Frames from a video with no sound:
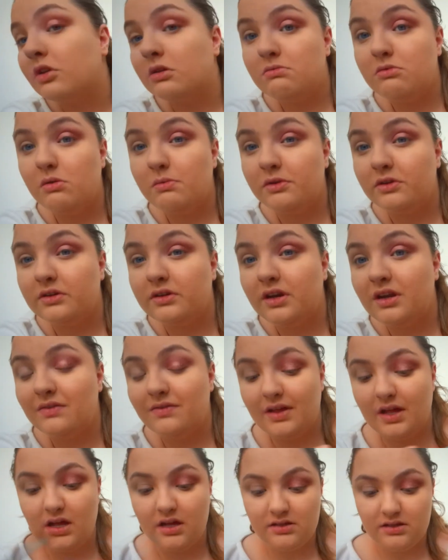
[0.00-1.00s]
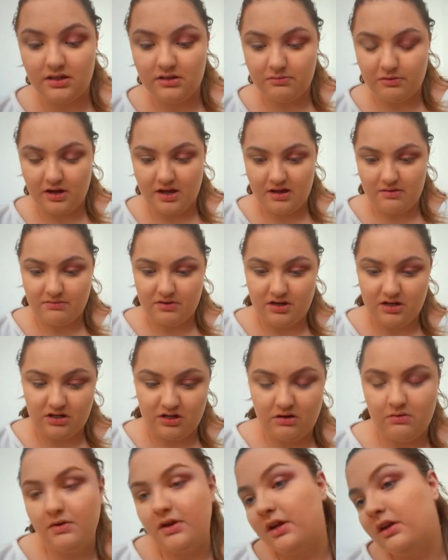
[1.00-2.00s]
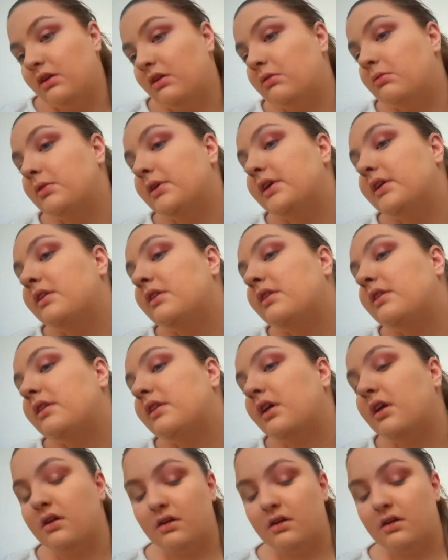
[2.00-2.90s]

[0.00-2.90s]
Probably could leave that as is, but I am going to go in with